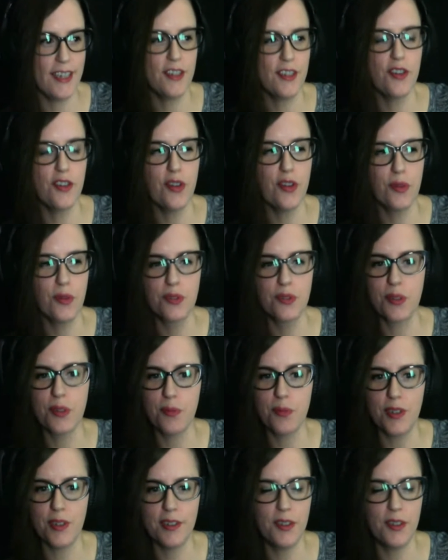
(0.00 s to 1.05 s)
know
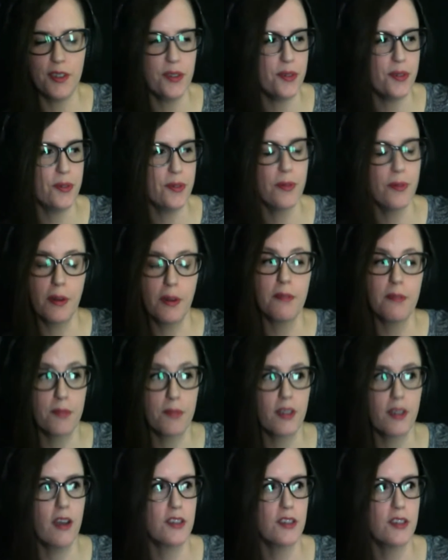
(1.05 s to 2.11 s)
someone who, well,
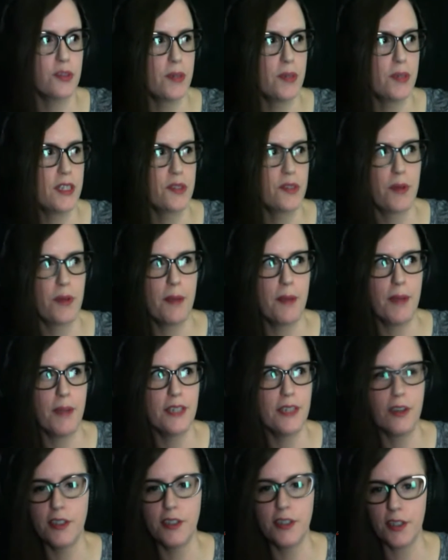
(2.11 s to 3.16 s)
I'll just put it this way. My
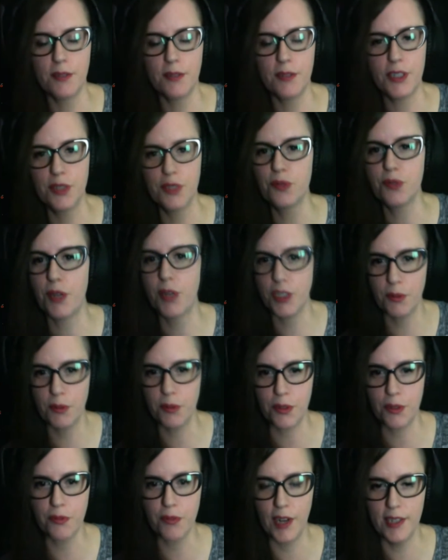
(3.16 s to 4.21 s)
daughter, when she was watching with her
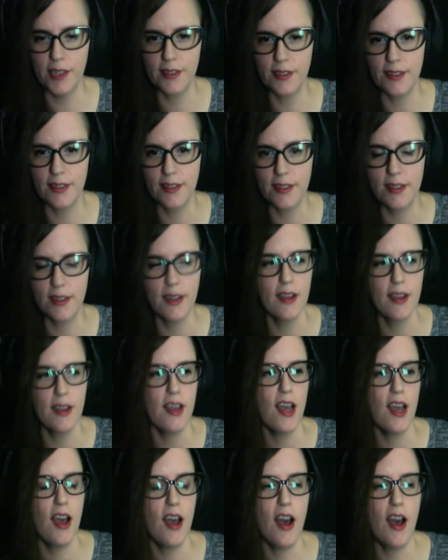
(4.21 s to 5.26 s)
friends,
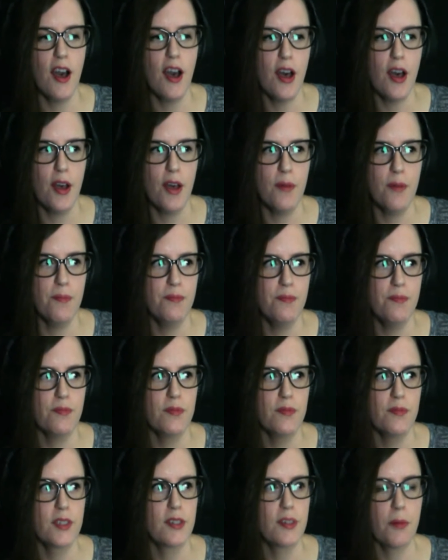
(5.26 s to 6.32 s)
um,
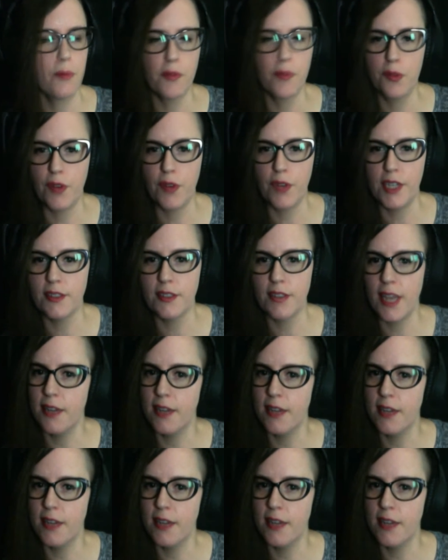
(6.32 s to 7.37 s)
some of her friends hadn't
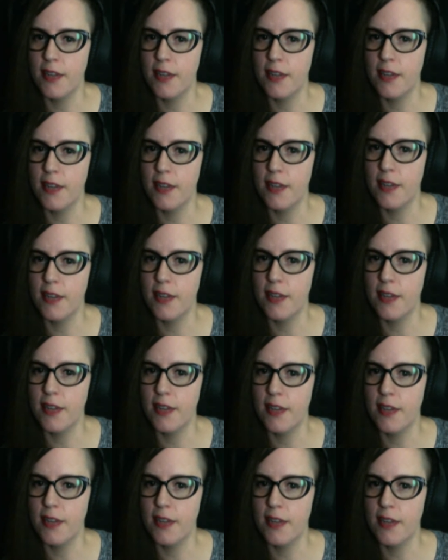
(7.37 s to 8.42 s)
watched
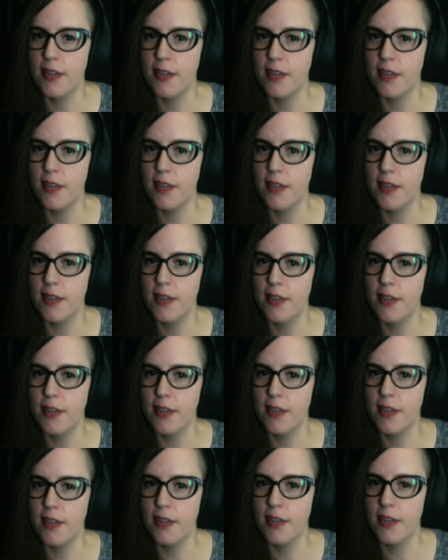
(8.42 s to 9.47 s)
movies like that
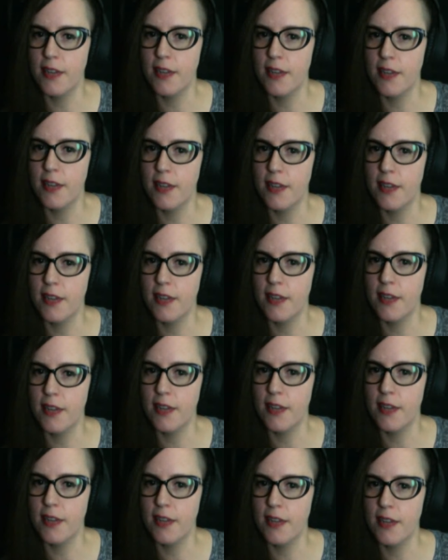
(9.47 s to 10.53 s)
before. They've watched
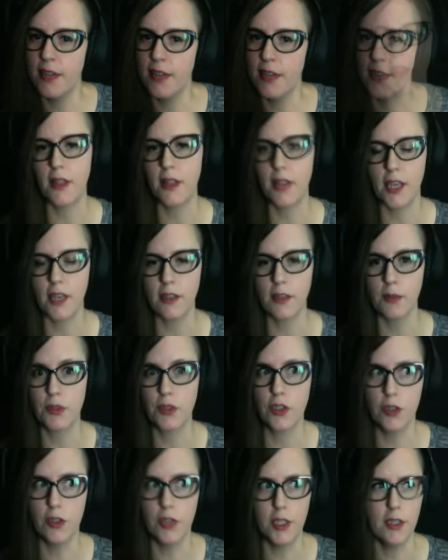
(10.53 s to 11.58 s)
horror, but nothing that was
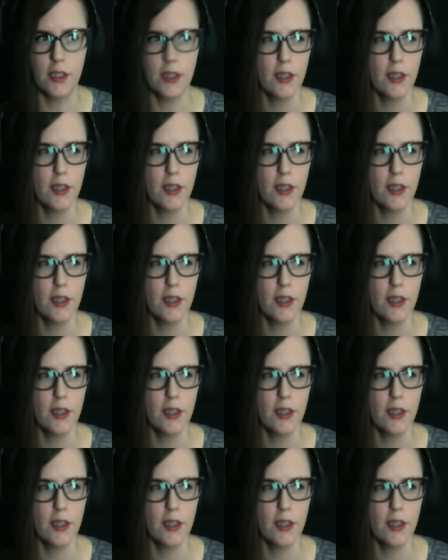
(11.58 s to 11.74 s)
good.